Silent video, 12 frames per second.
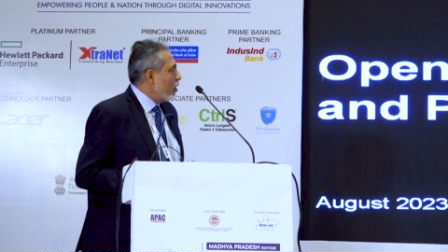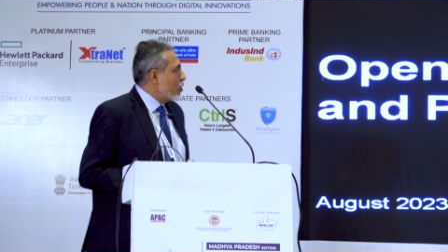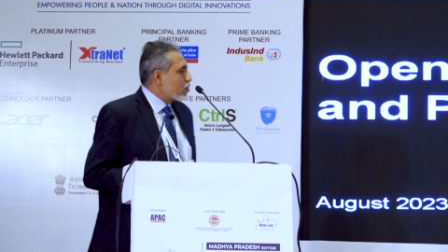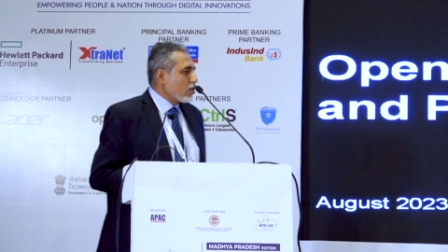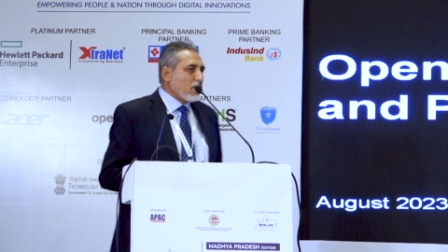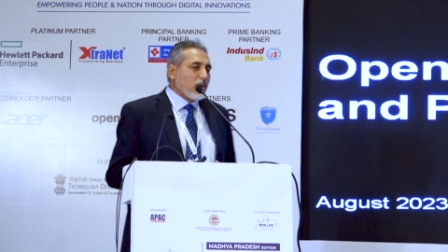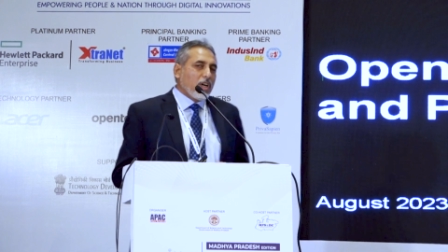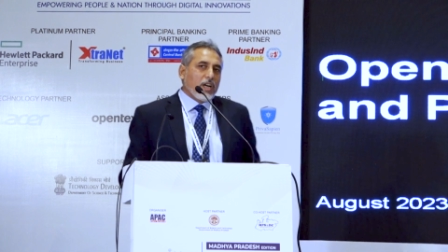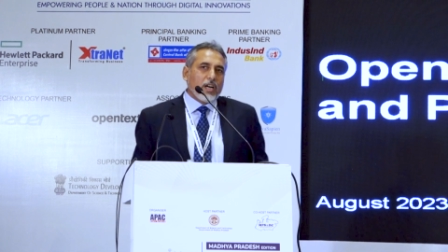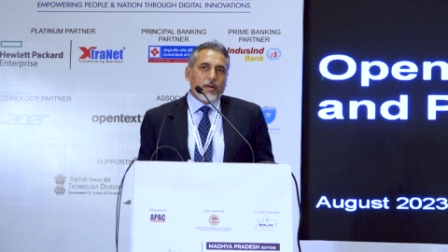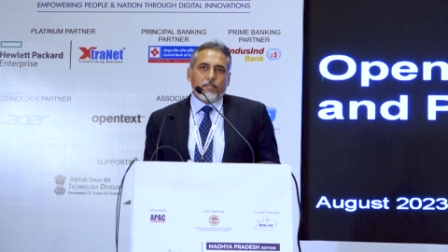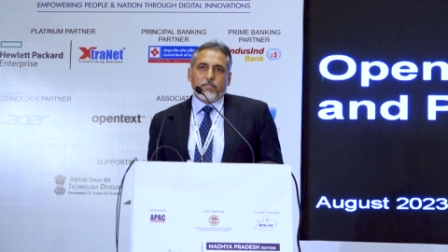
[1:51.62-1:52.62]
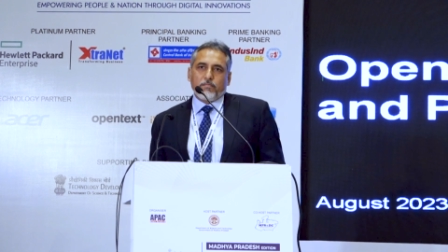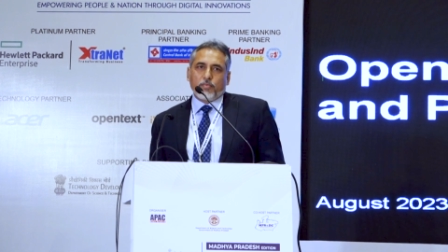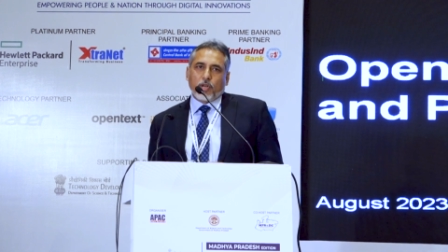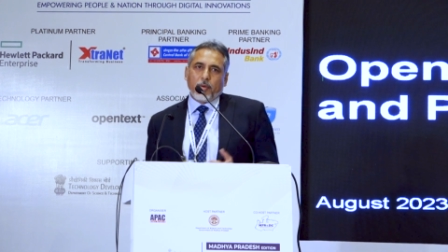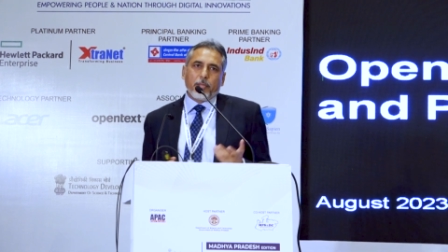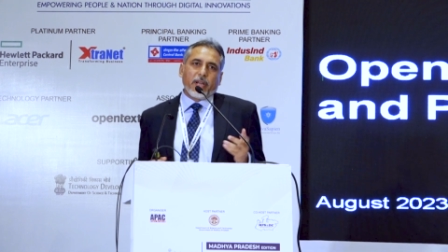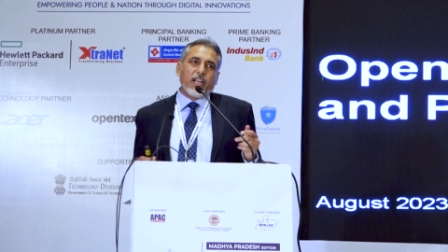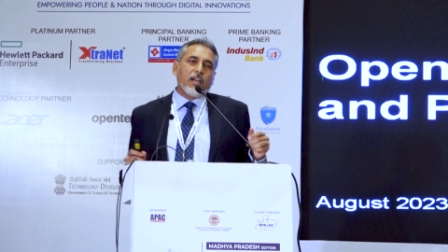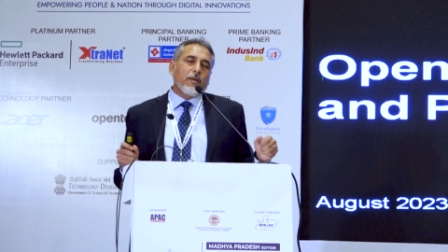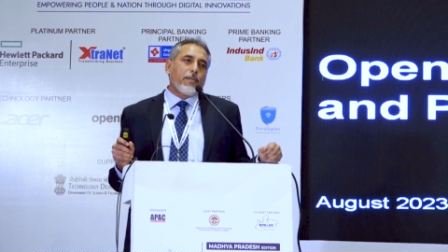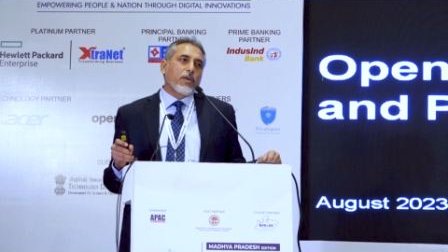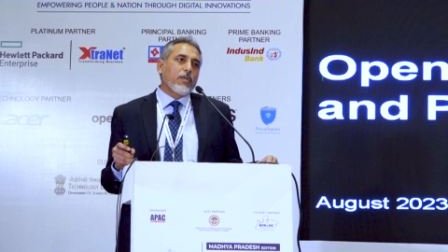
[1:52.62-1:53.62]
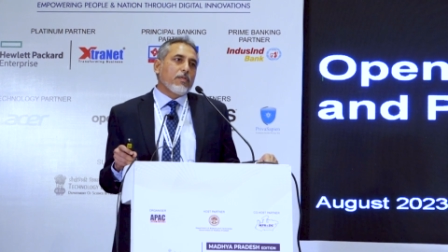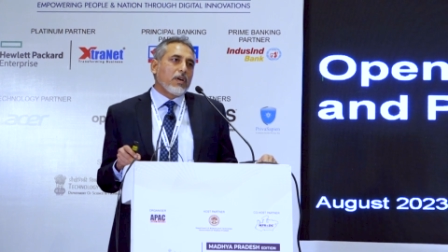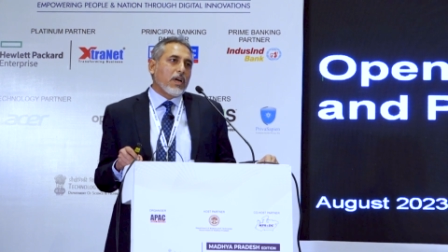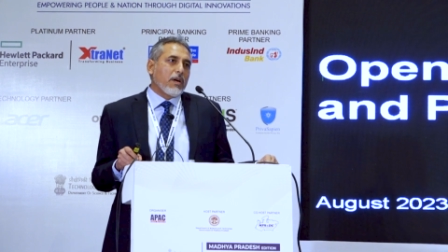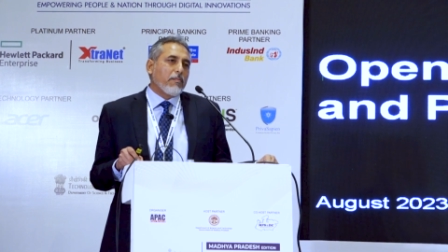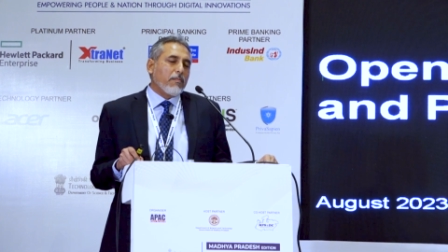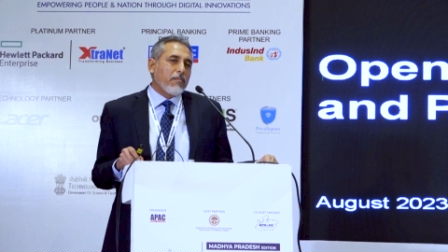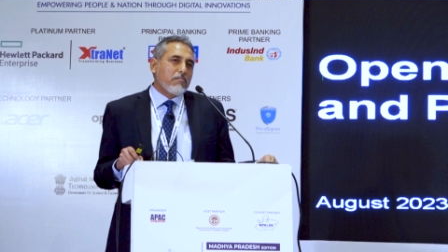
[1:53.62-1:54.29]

so uh, probably many of you uh,